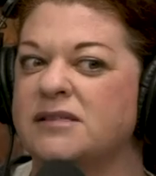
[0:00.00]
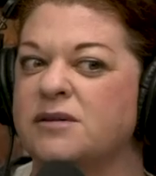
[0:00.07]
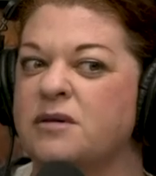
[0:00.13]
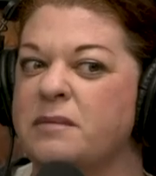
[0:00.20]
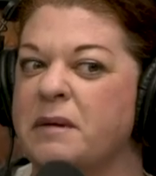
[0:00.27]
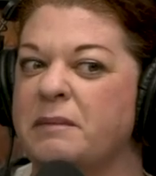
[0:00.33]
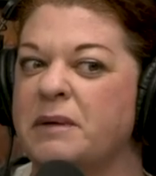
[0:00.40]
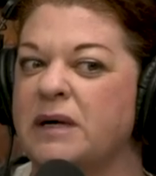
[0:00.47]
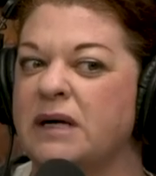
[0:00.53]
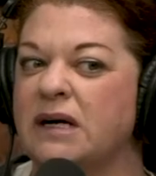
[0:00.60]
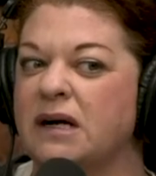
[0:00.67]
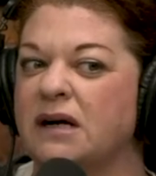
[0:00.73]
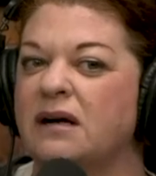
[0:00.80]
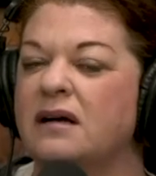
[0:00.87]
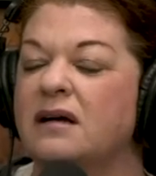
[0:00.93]
also
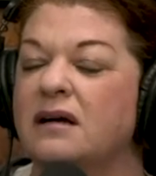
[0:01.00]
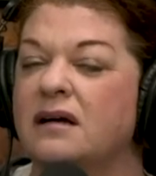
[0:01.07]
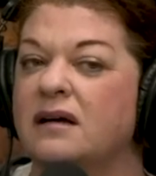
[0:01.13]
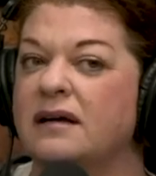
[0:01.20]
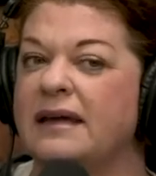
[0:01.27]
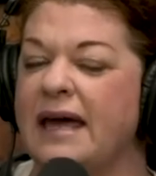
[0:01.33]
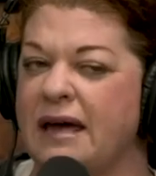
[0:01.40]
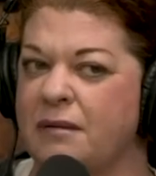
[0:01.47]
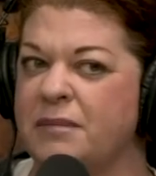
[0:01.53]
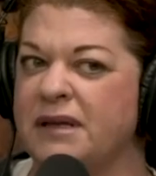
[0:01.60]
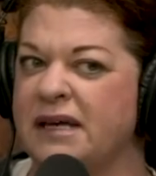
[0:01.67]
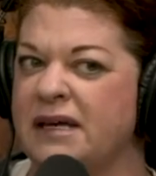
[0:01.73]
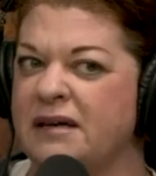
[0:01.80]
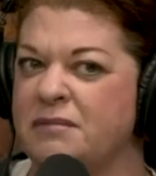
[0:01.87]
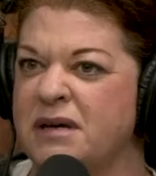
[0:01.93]
remember
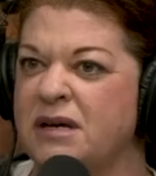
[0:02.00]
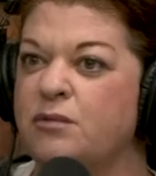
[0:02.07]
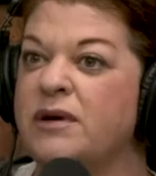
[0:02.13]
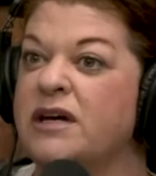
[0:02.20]
gambling.